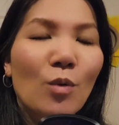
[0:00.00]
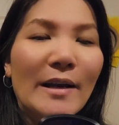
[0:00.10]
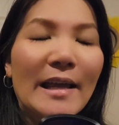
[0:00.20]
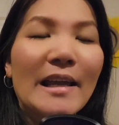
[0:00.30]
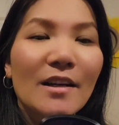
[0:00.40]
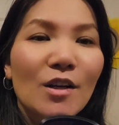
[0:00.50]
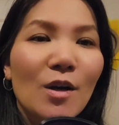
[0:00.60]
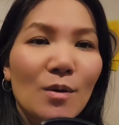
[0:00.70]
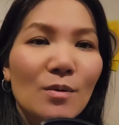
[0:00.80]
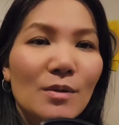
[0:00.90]
when Anna
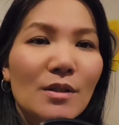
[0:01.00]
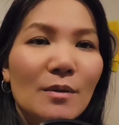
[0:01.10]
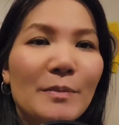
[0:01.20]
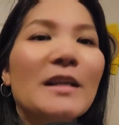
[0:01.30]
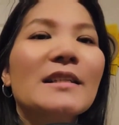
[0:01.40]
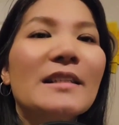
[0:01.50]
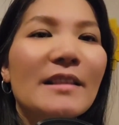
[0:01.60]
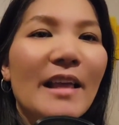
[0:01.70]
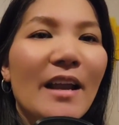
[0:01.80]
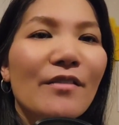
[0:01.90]
goes, because they're